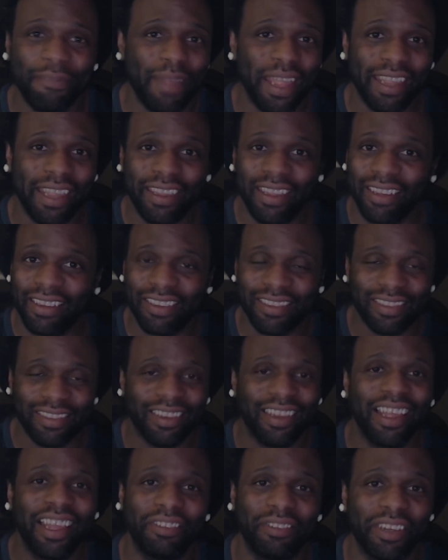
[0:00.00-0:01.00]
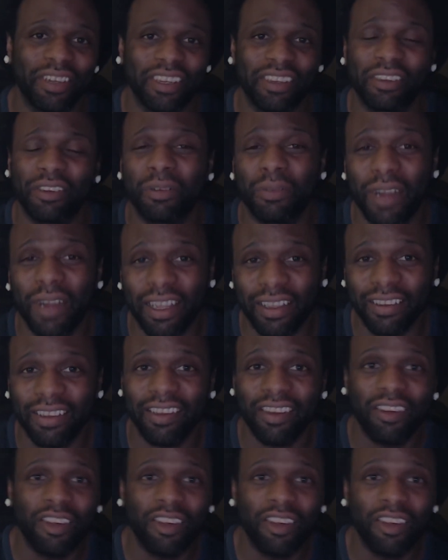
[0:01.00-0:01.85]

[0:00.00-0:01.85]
making this light ring correctly,